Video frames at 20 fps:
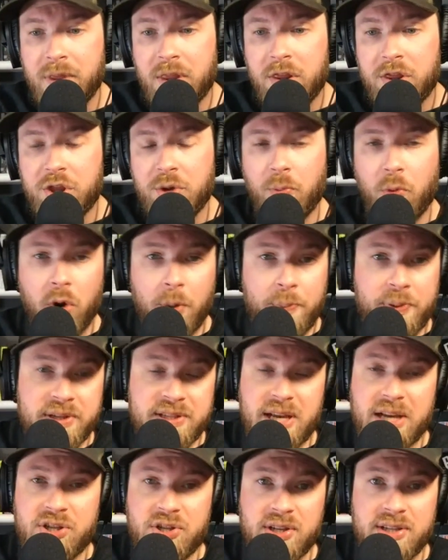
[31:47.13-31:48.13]
the more
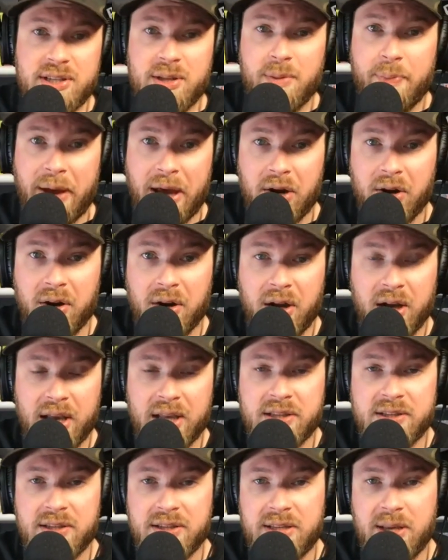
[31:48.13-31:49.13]
possessions, the better
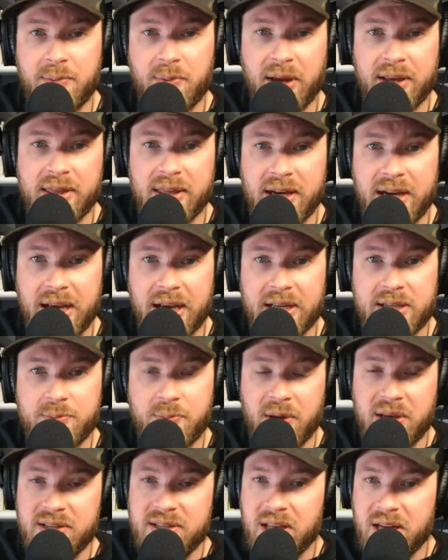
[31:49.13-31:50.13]
against a team like the Knicks,
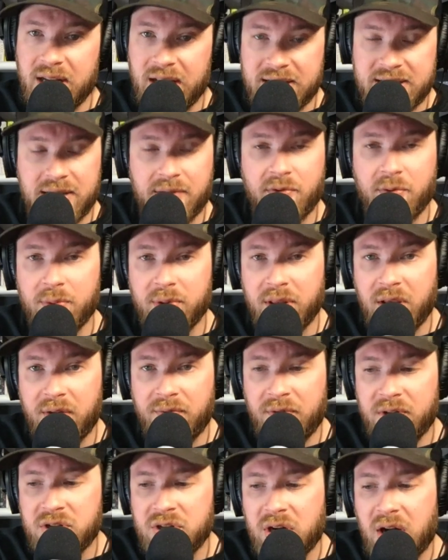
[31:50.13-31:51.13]
because the Knicks have a really
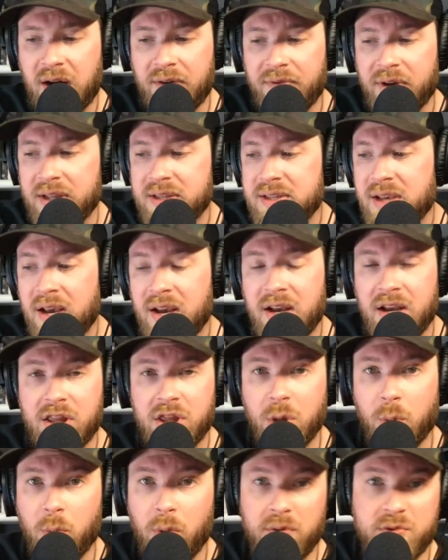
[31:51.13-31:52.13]
efficient offense.
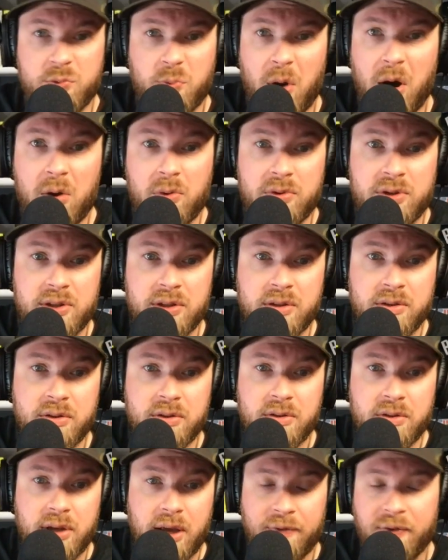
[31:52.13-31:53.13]
The Wolves won't.
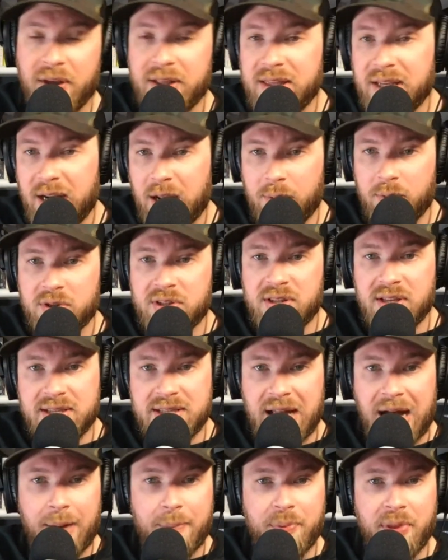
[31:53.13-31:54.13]
If Anthony Edwards does
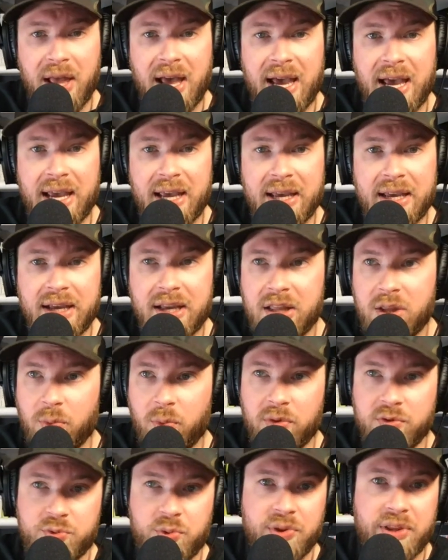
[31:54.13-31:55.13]
not play, the
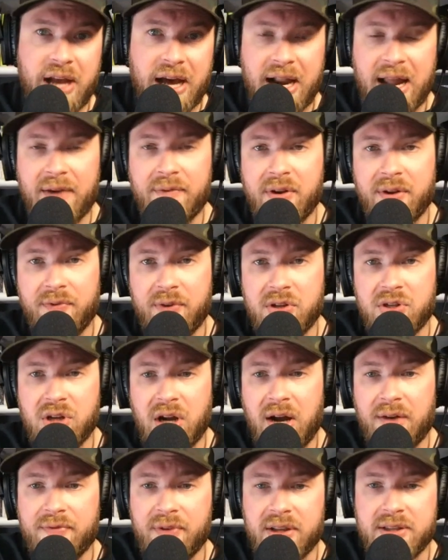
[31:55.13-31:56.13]
Wolves will not have an efficient
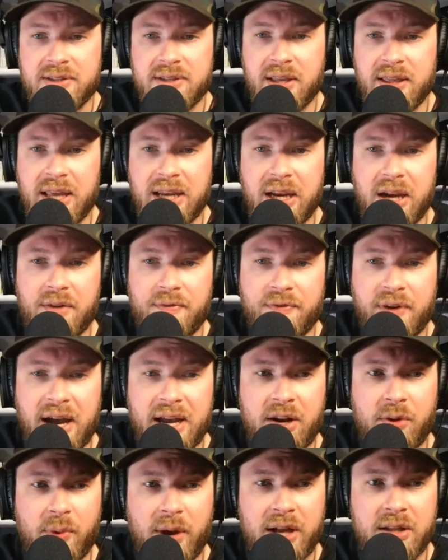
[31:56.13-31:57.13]
offense, and they need to
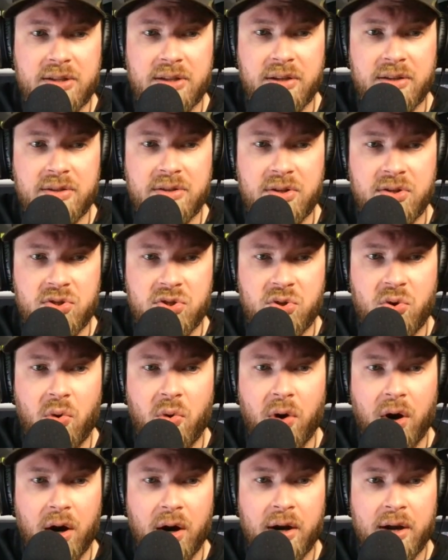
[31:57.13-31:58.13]
find a way to
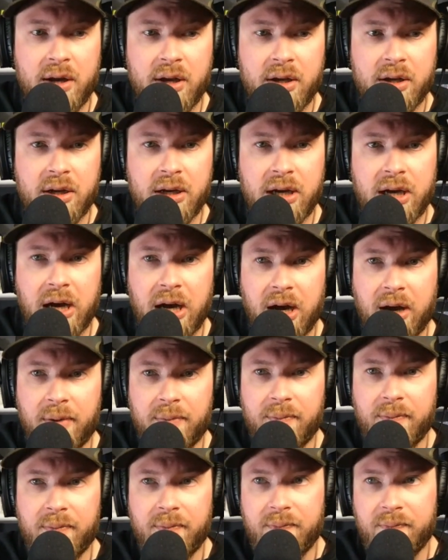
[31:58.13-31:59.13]
score
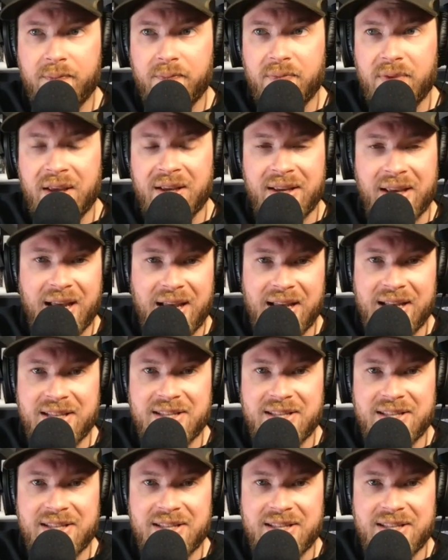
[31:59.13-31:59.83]
in